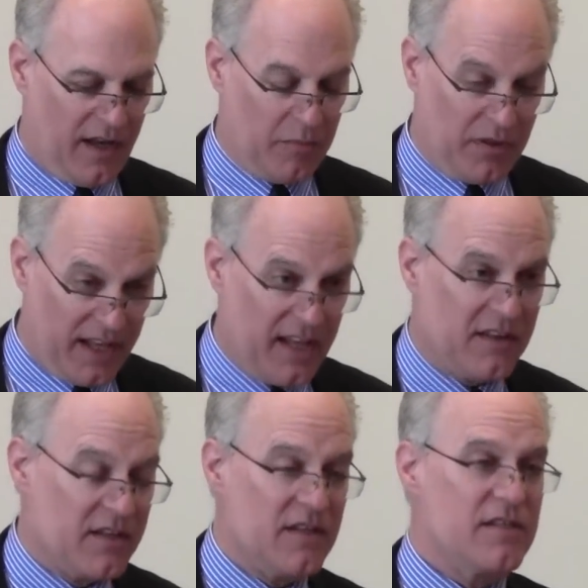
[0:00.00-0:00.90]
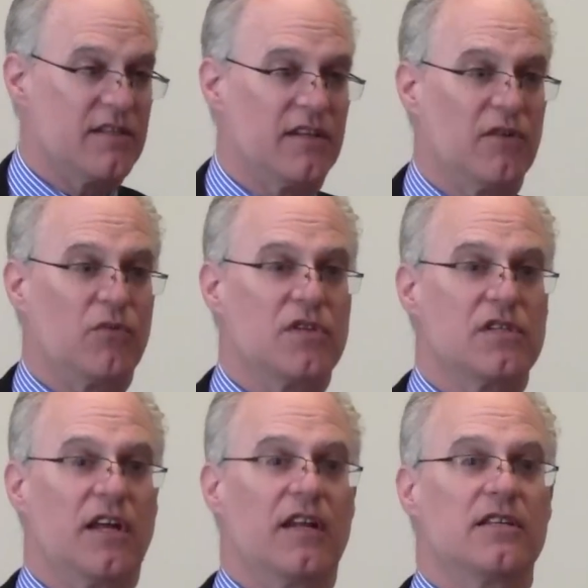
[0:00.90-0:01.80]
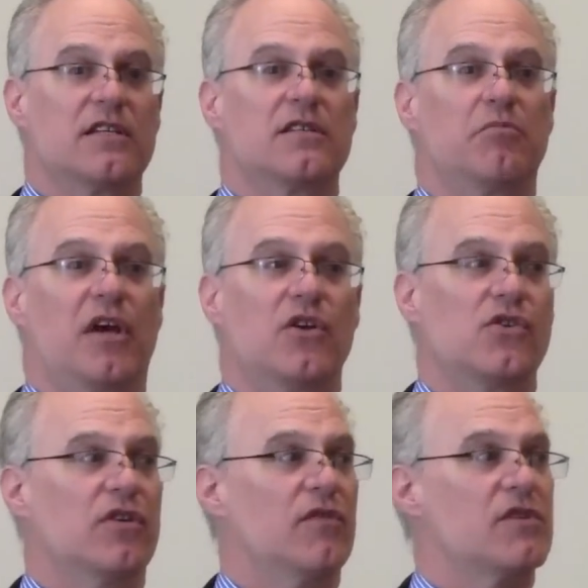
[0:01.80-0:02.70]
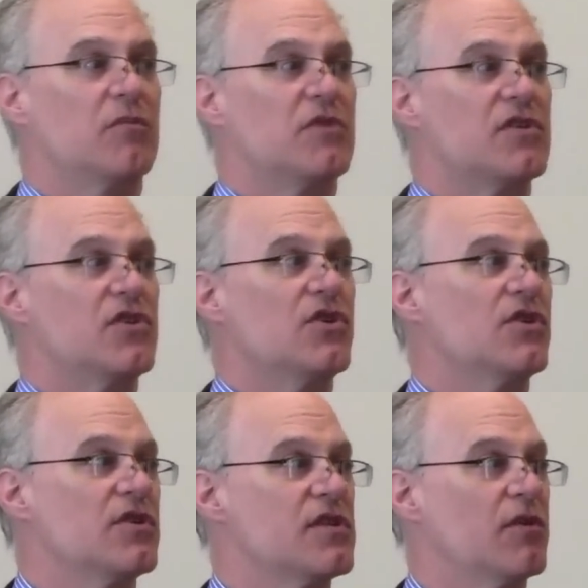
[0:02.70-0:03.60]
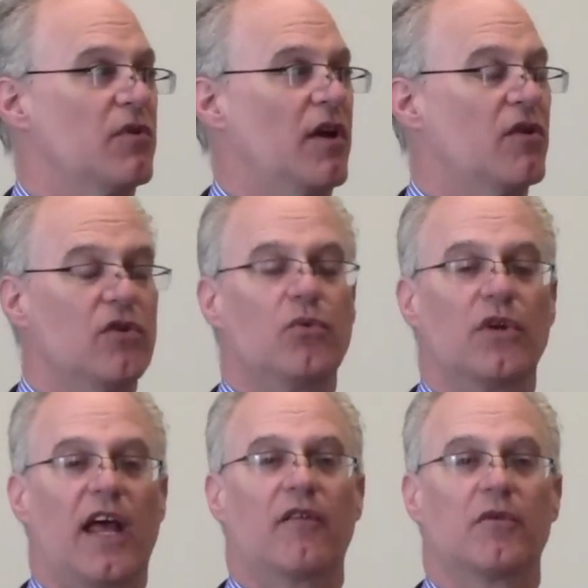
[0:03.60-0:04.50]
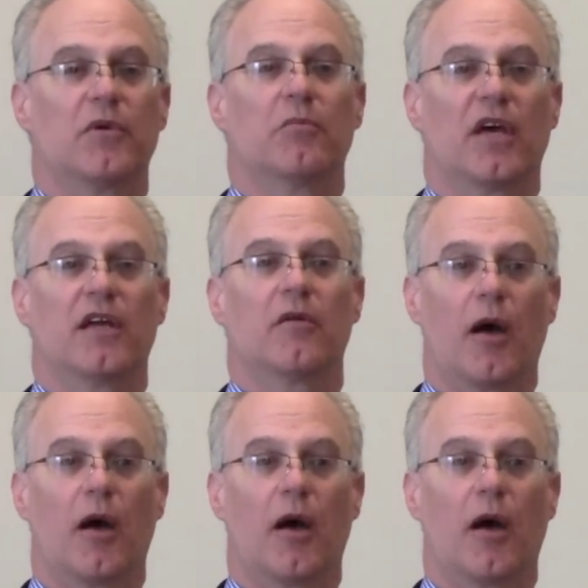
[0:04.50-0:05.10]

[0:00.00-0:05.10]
I planned this, it was in anticipation of some decisions that I knew would have to be made